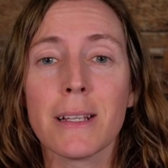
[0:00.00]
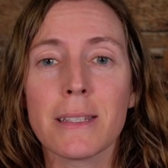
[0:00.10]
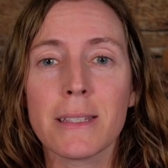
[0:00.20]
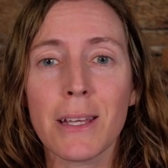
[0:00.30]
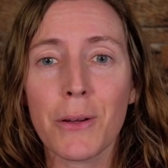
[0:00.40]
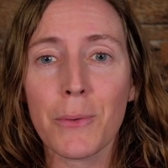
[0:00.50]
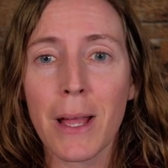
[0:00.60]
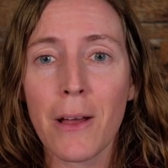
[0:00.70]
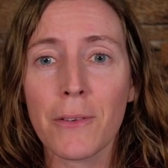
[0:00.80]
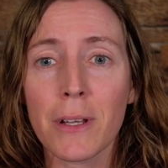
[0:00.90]
Stick
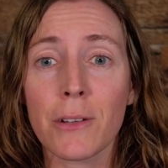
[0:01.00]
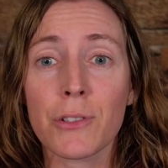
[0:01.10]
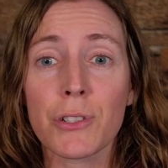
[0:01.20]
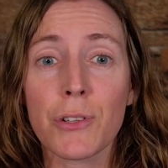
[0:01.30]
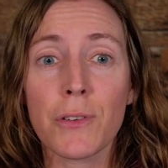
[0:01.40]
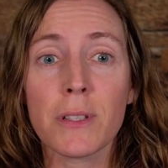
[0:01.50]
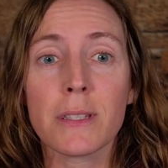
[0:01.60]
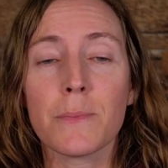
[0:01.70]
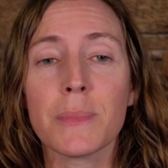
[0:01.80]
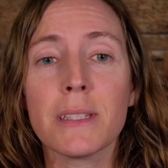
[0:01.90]
around and I'll show you
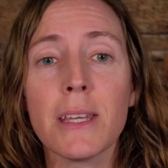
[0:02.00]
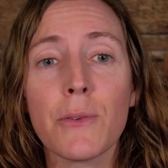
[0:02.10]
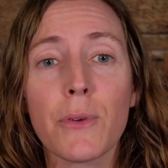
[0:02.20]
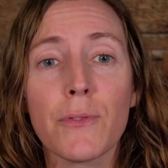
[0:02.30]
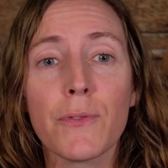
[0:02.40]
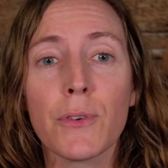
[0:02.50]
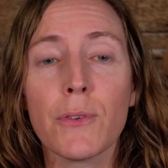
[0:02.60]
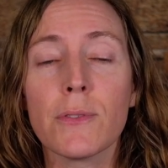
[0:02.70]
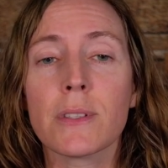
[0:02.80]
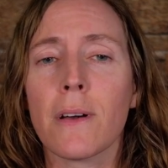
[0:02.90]
some secret
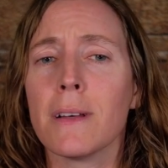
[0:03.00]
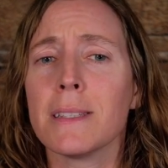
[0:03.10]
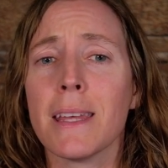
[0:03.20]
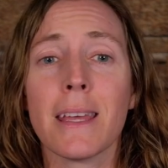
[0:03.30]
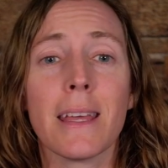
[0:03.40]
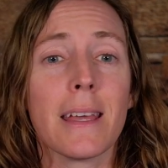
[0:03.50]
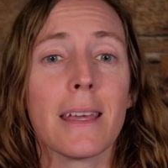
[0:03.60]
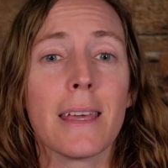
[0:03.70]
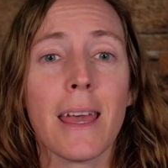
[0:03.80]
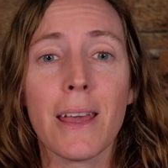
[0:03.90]
foods causing
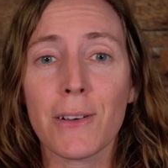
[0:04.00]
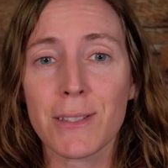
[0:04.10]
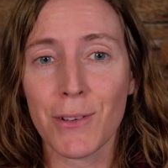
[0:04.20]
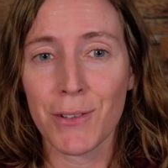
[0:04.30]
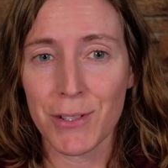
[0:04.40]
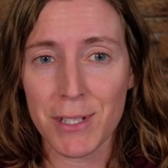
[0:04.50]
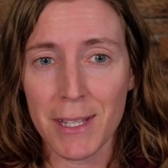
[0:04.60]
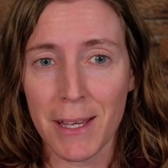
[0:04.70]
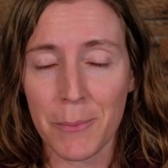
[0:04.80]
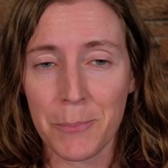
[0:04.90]
chaos on your
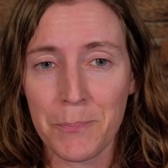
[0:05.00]
skin.